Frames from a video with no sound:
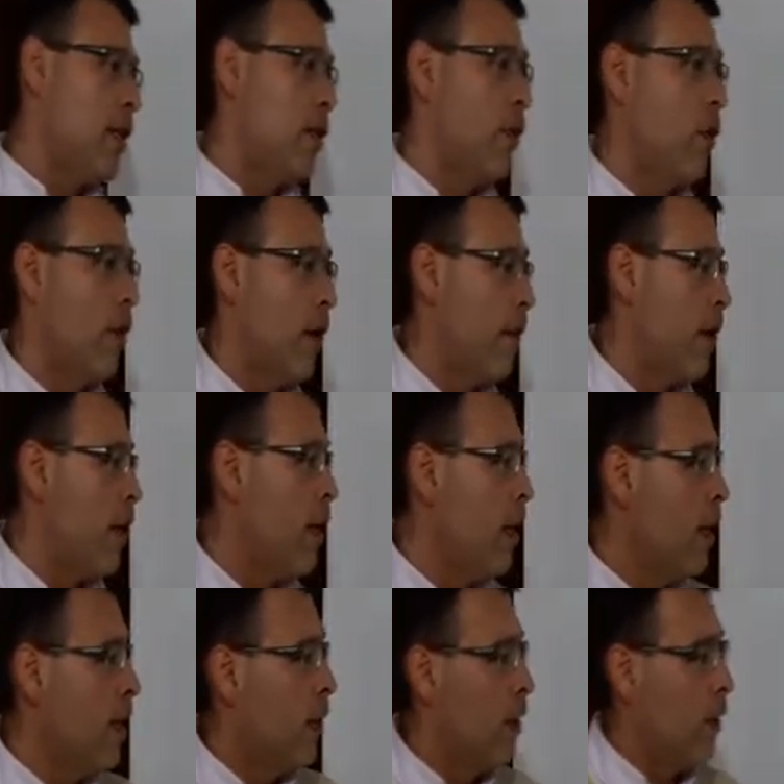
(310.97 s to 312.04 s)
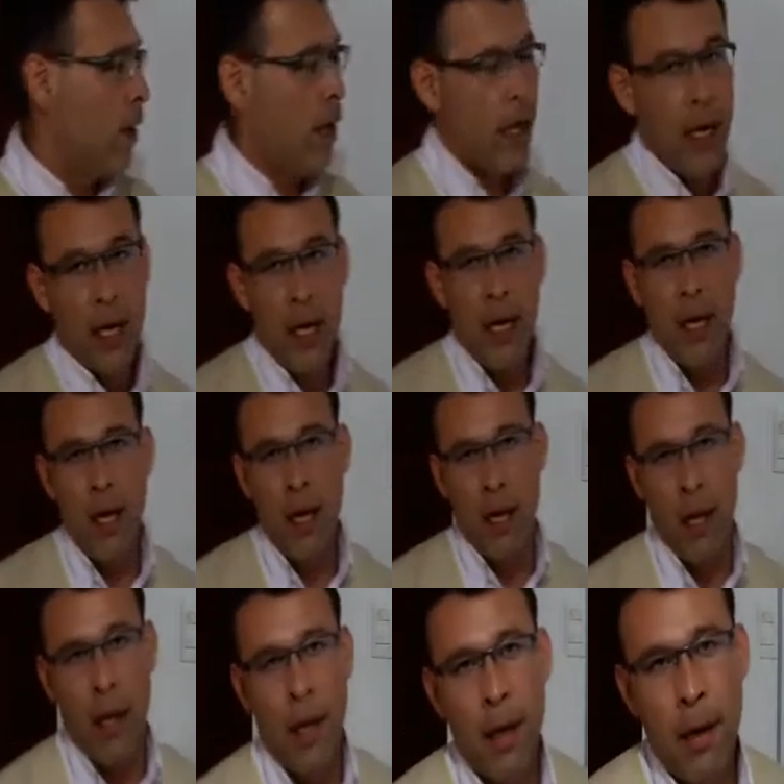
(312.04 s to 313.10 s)
it's not gonna be okay
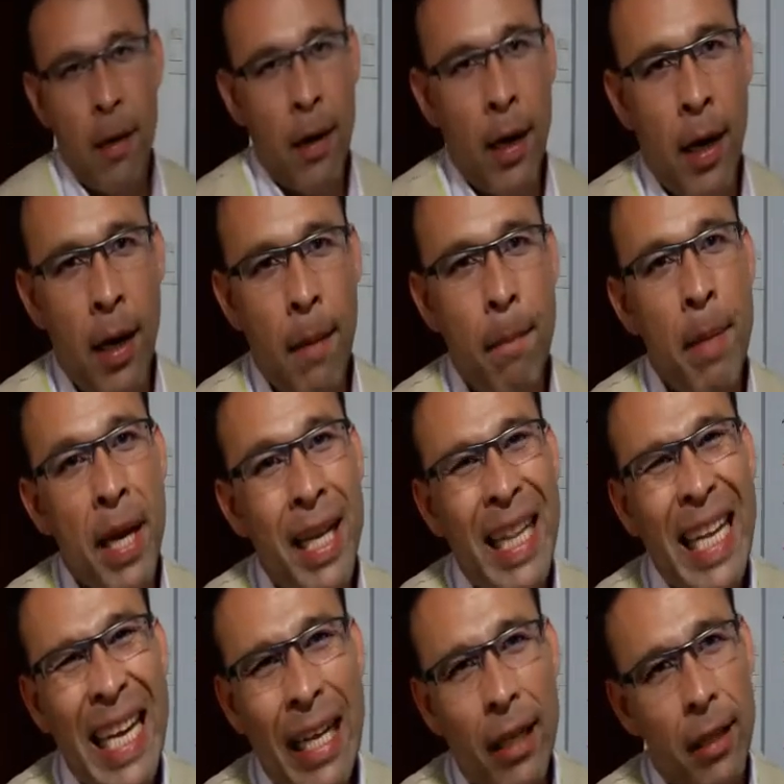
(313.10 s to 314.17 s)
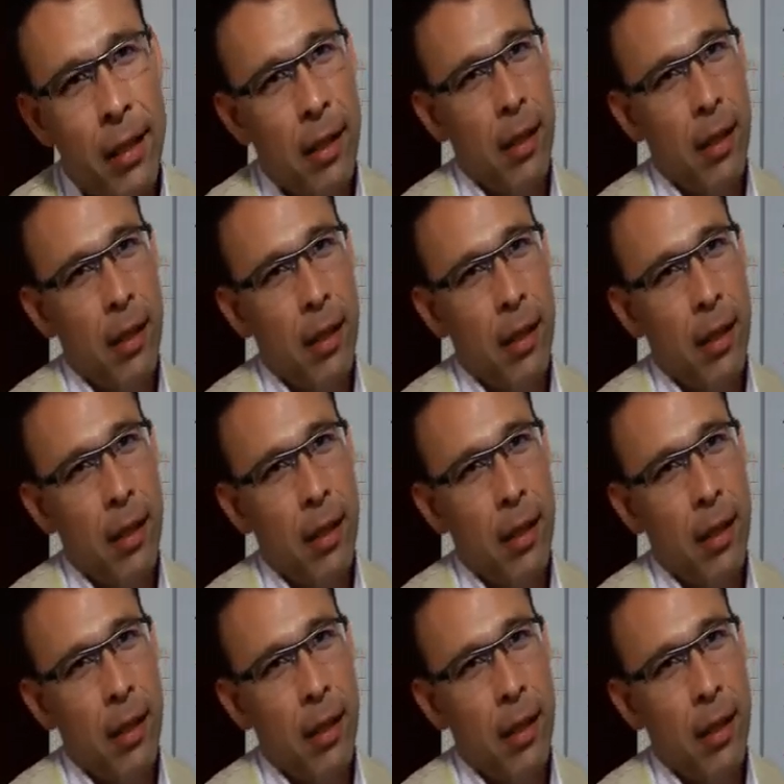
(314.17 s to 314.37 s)
a big deal.